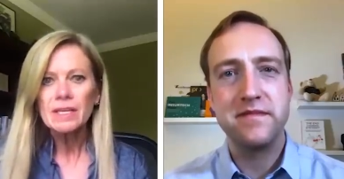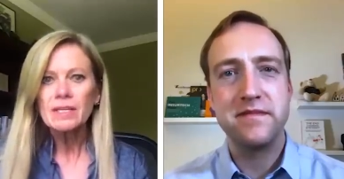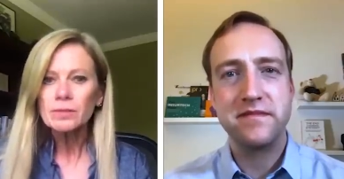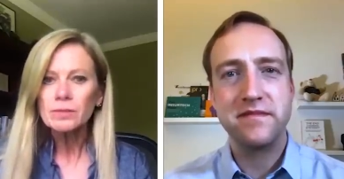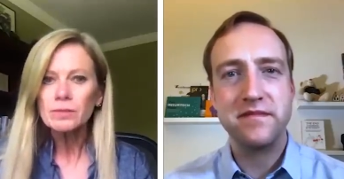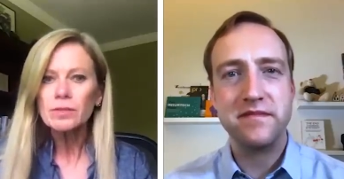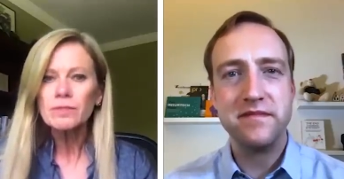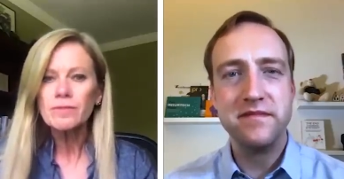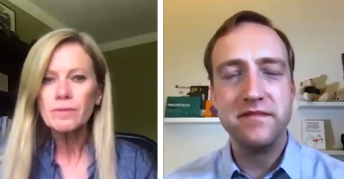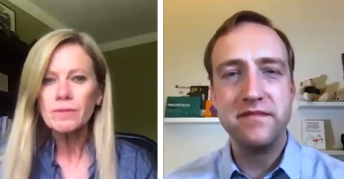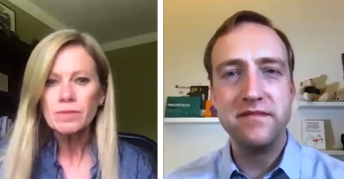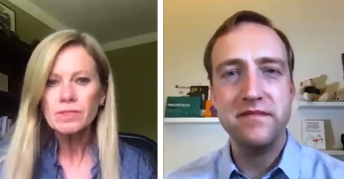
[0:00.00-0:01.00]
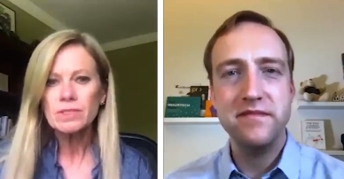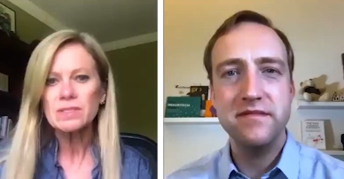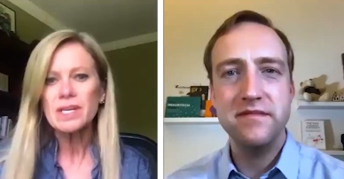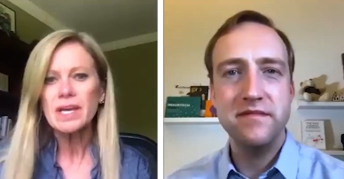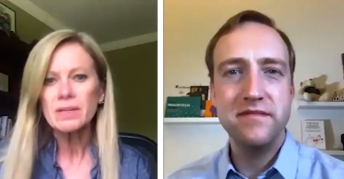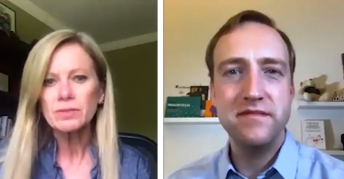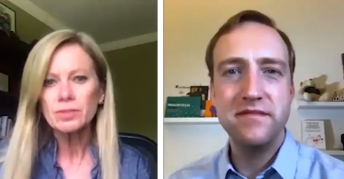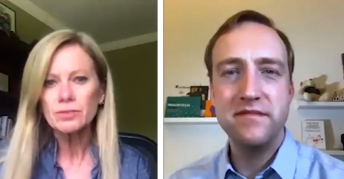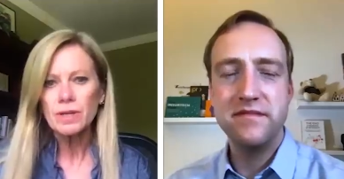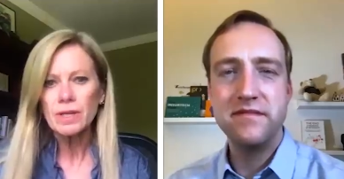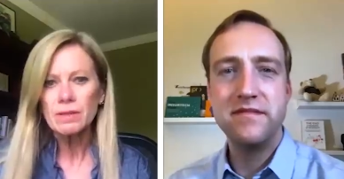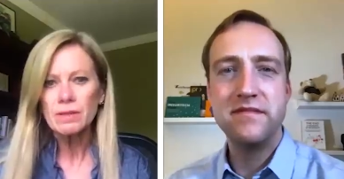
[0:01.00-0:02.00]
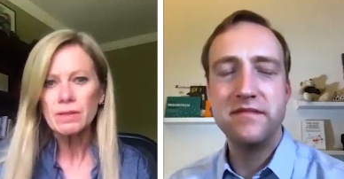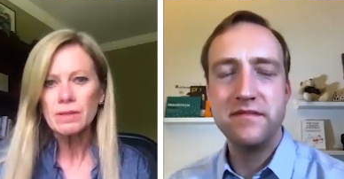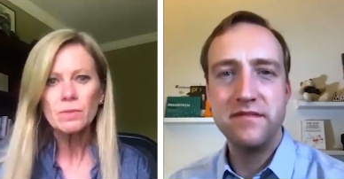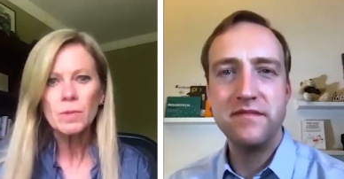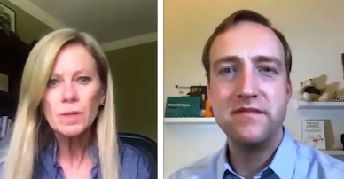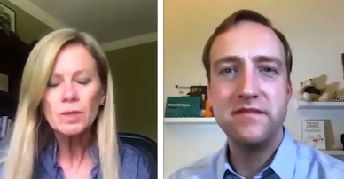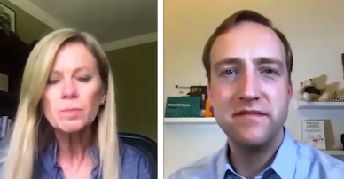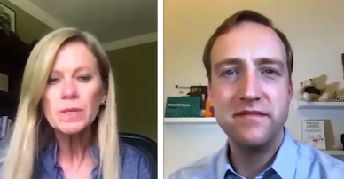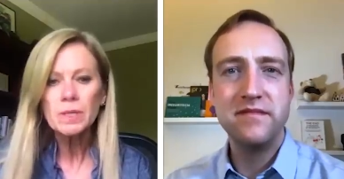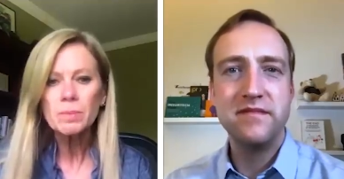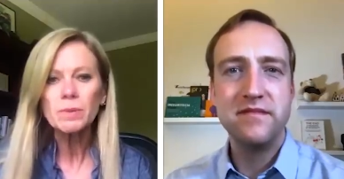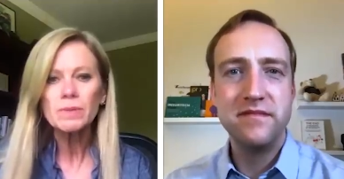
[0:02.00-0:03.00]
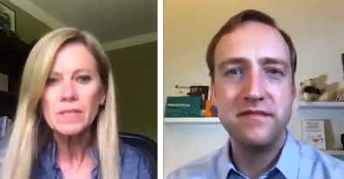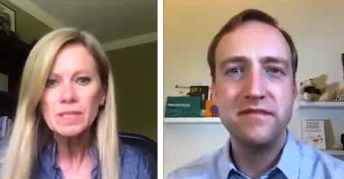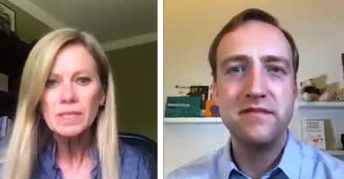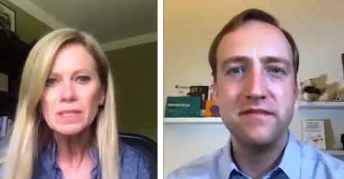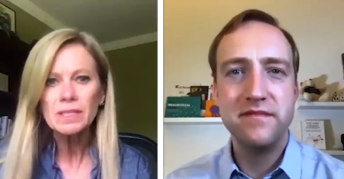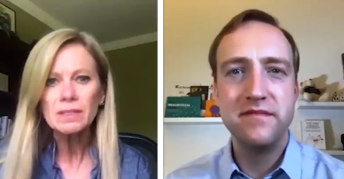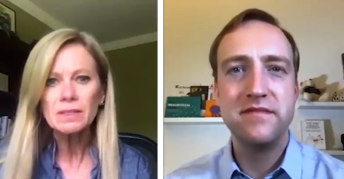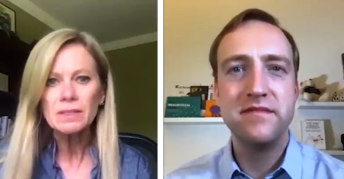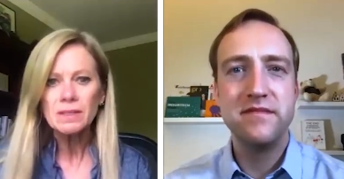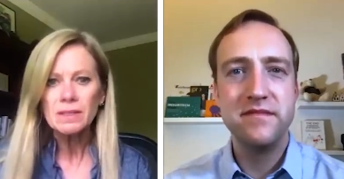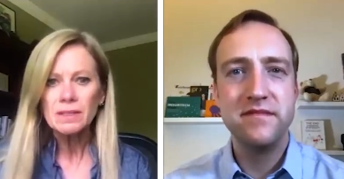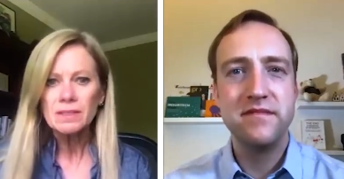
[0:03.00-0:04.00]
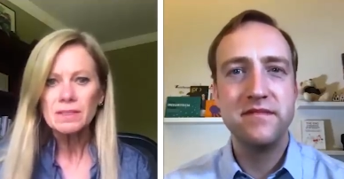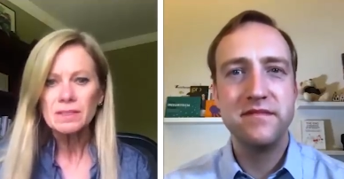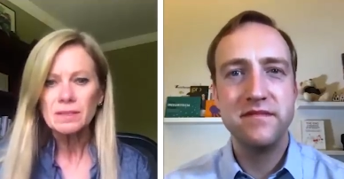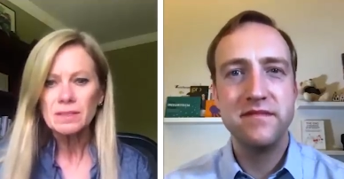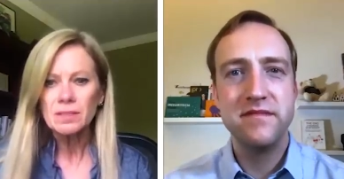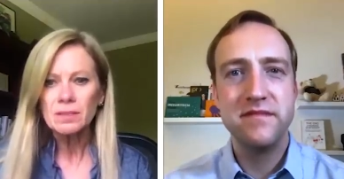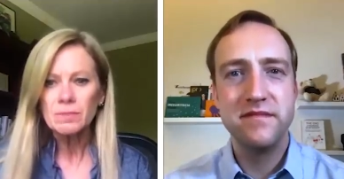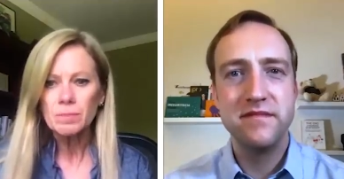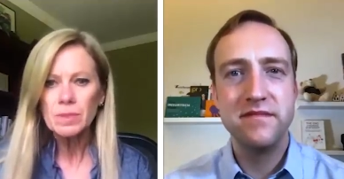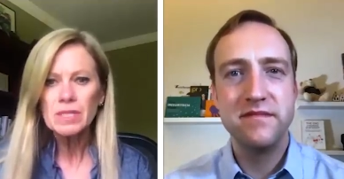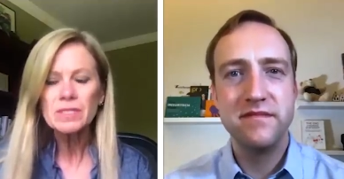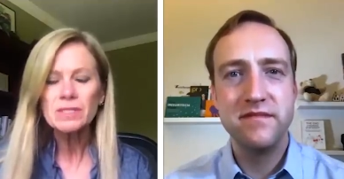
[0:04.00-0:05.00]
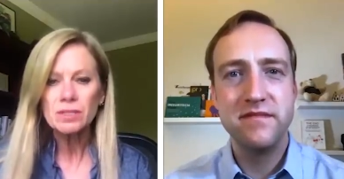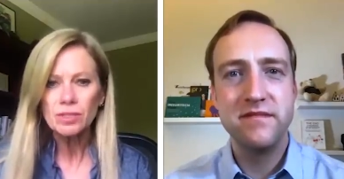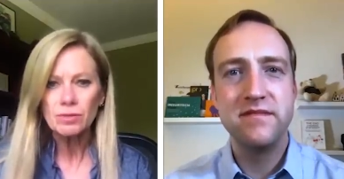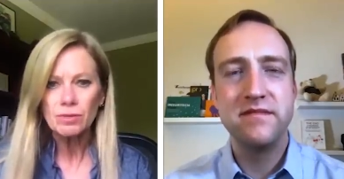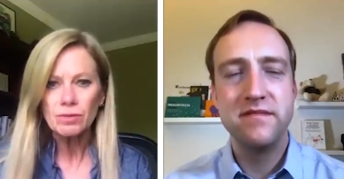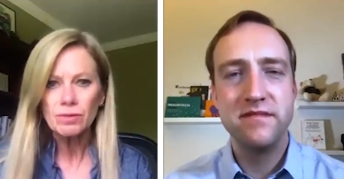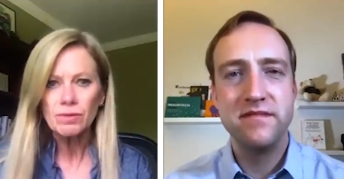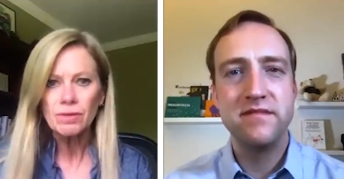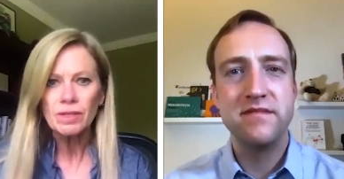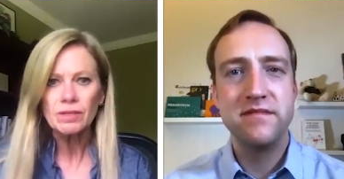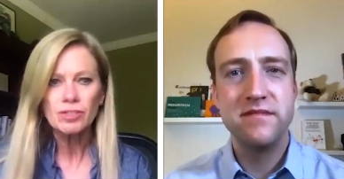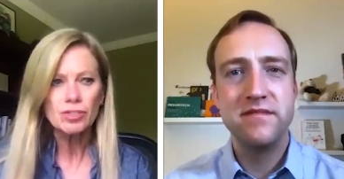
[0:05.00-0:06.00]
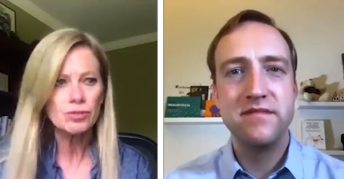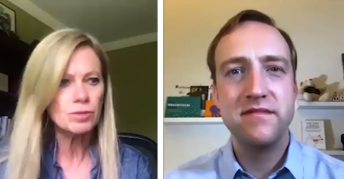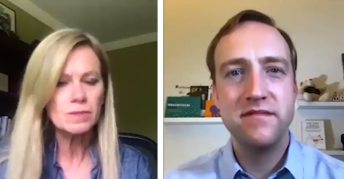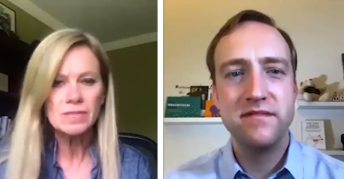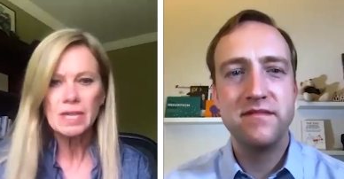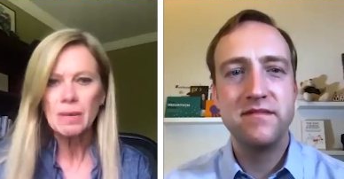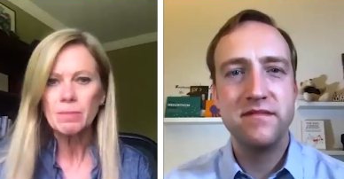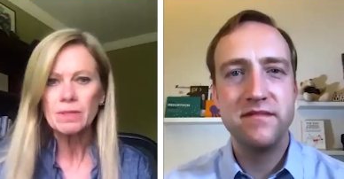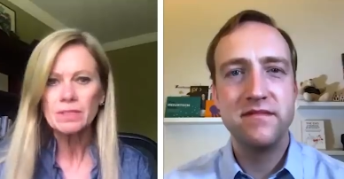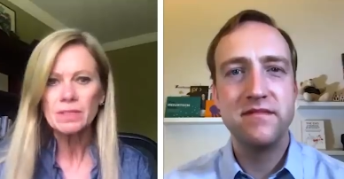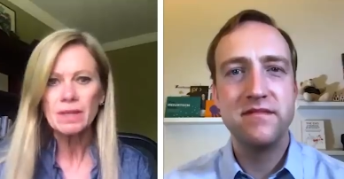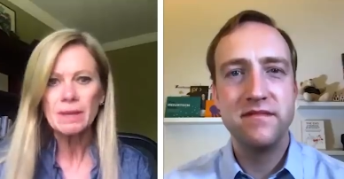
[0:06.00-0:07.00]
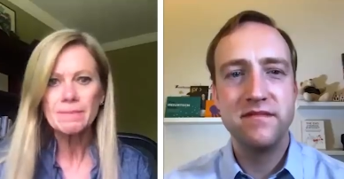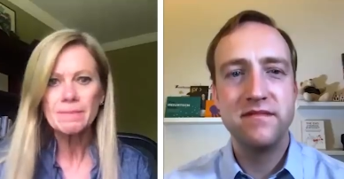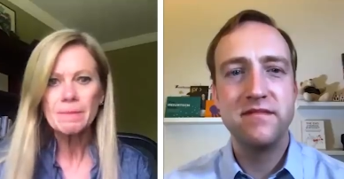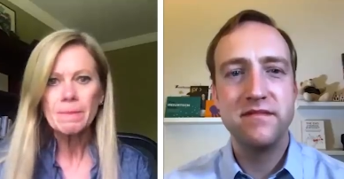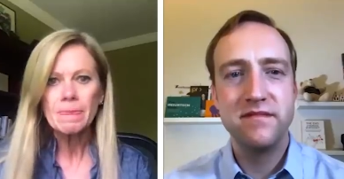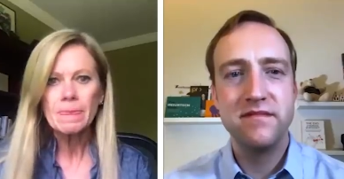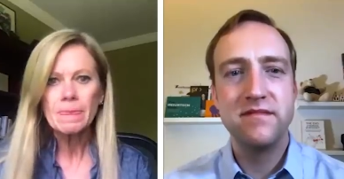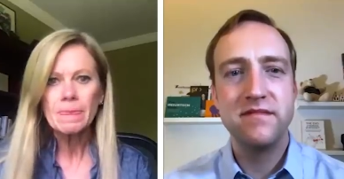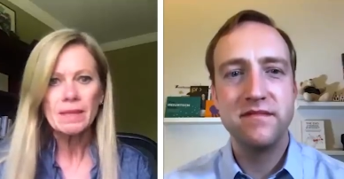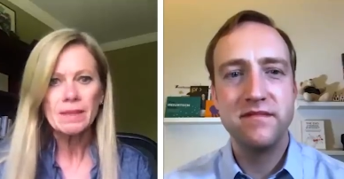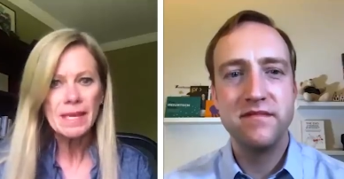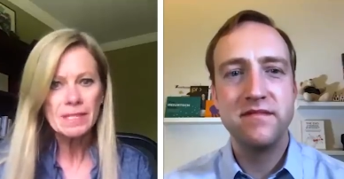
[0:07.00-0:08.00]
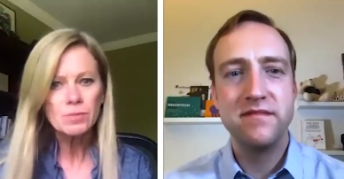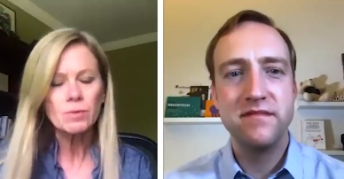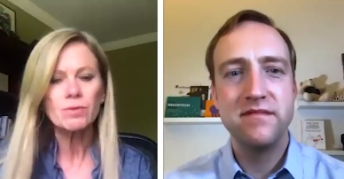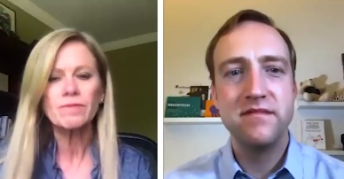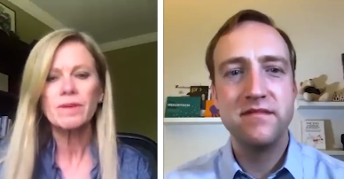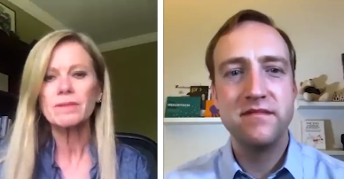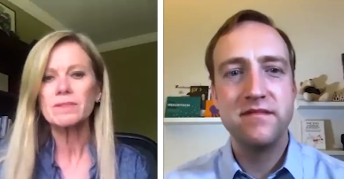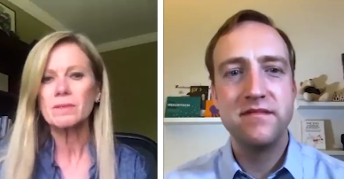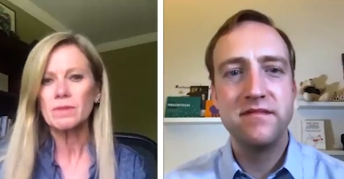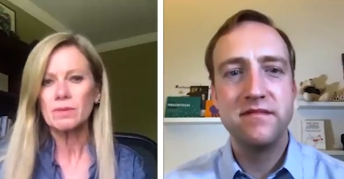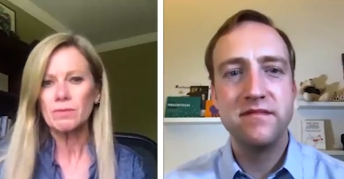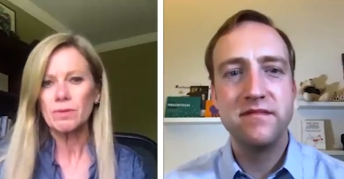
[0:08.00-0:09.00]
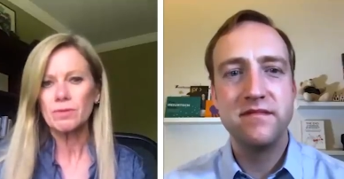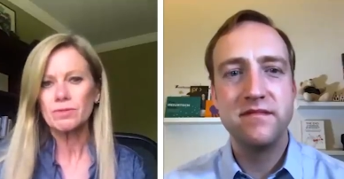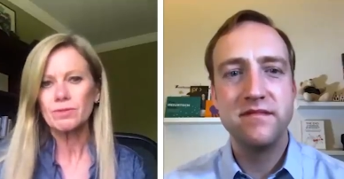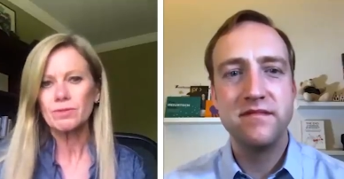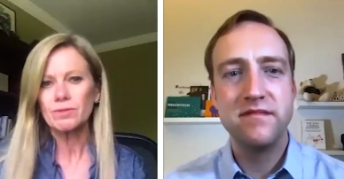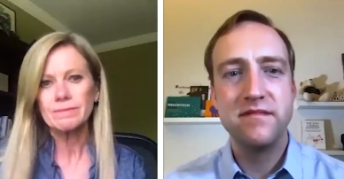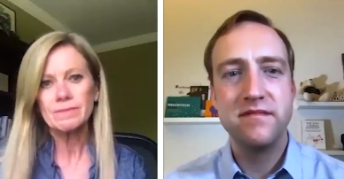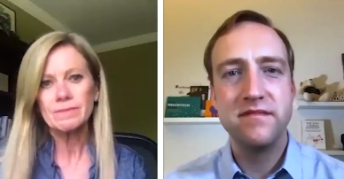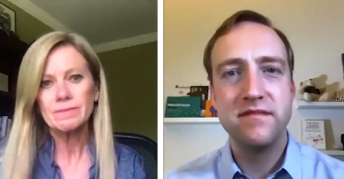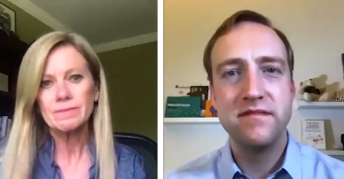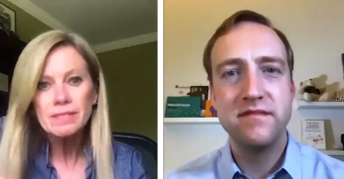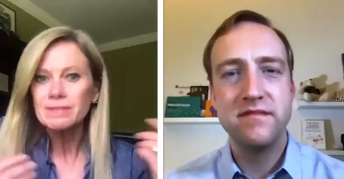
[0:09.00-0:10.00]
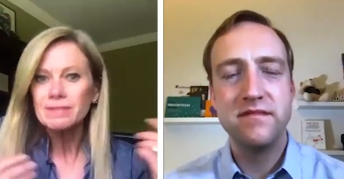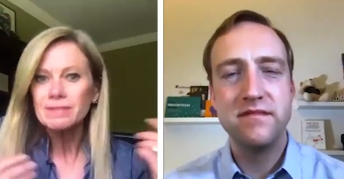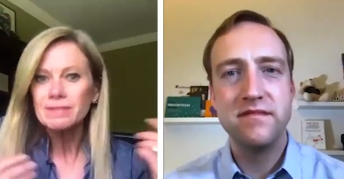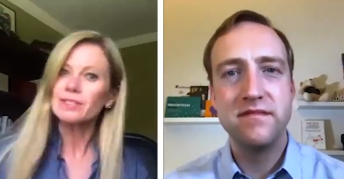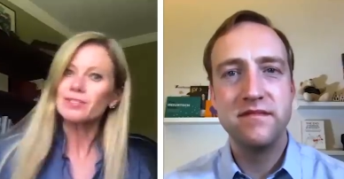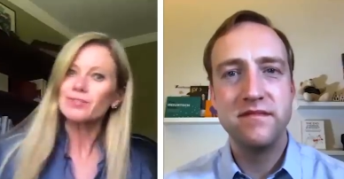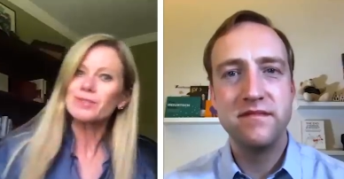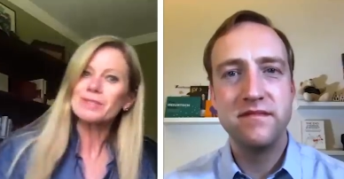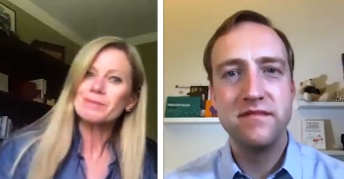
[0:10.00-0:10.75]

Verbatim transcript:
Speaker 1: Look for those societal trends where people need to, to be secure and ensure what's happening to them. And that's where you'll find some of the growth trends. So, yes, history is